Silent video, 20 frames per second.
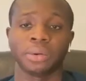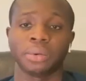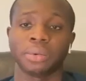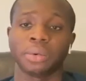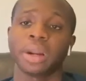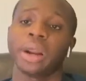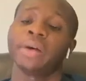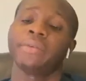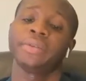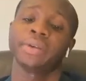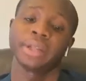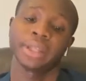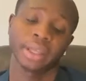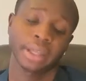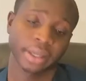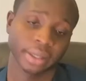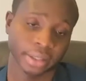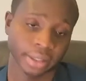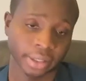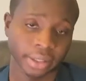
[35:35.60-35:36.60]
Whatever it
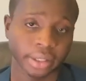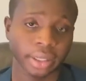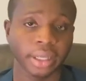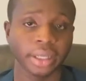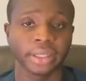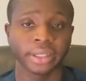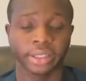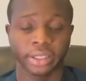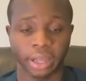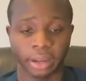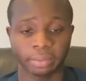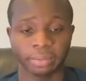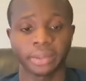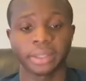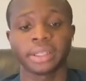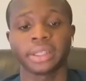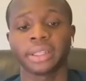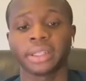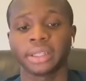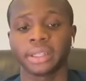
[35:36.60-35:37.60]
is,
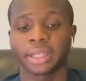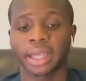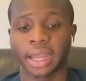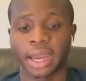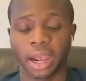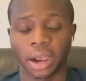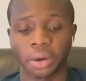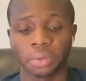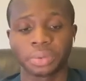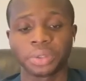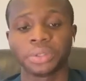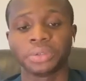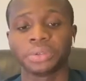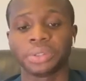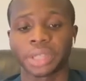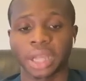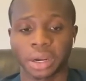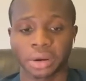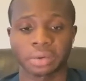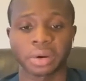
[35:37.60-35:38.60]
something that helps you
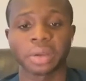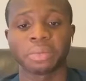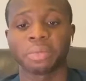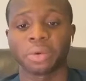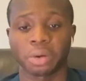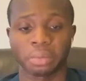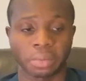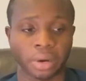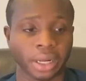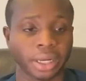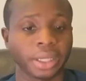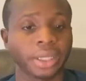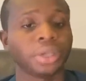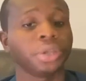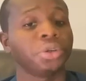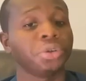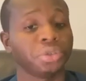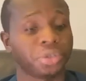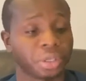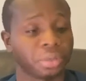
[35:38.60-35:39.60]
generate more money,
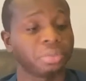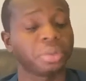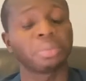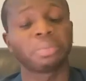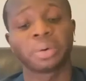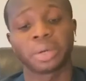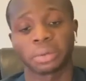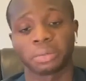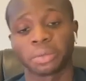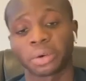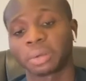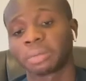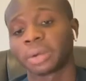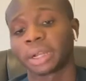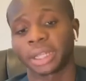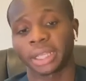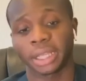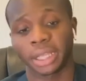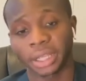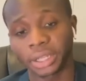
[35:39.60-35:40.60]
you should be putting more
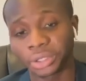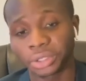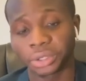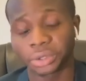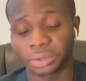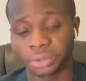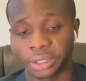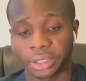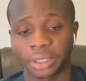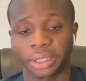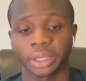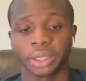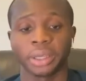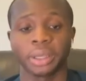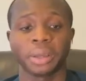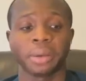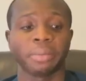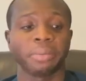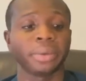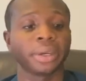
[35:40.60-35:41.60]
money into it,
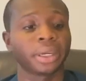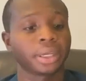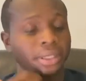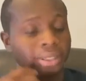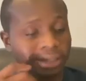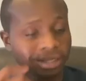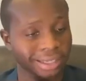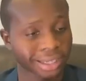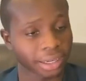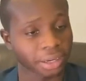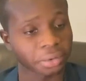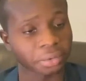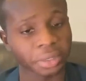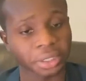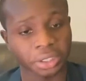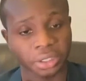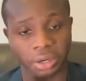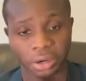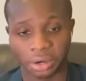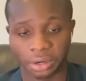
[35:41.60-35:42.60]
because it's going to
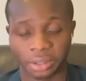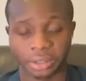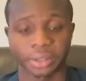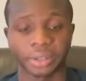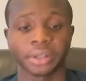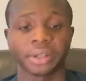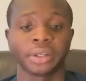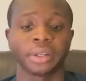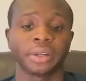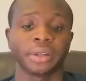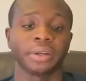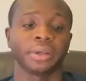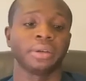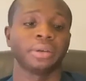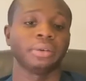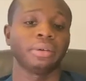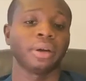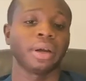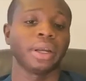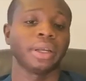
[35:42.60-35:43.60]
return,
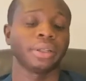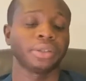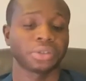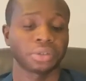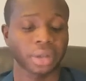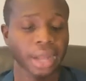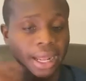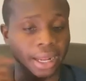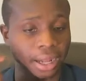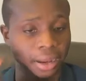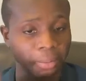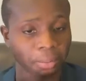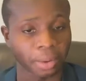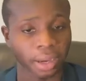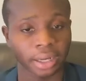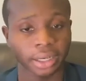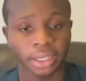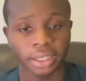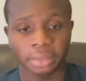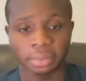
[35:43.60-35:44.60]
right? So that
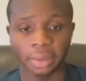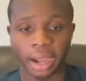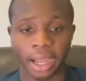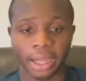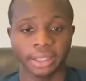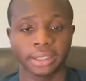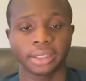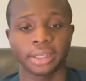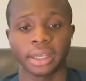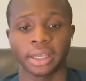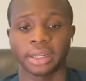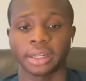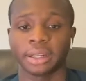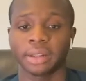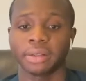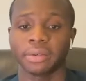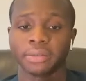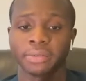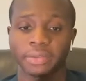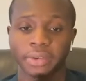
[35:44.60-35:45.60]
abundance mindset,
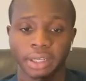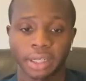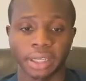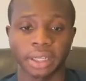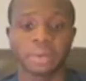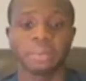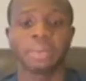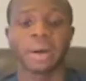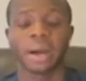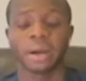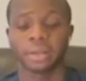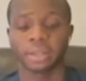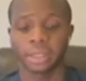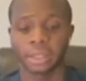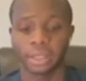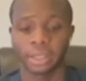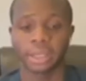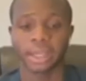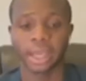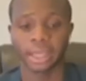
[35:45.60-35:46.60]
forget about
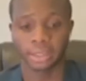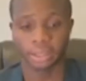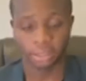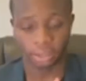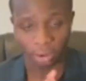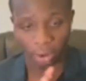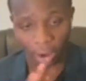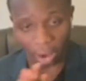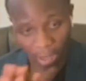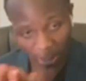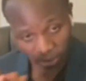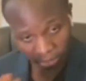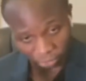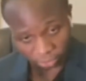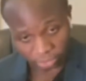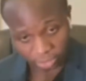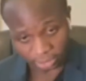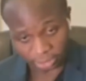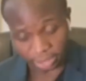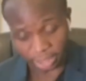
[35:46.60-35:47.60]
looking at the cost
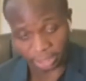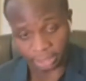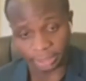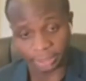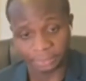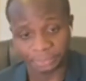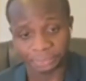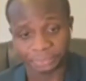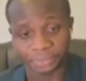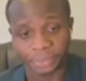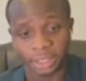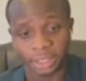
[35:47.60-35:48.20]
for a second.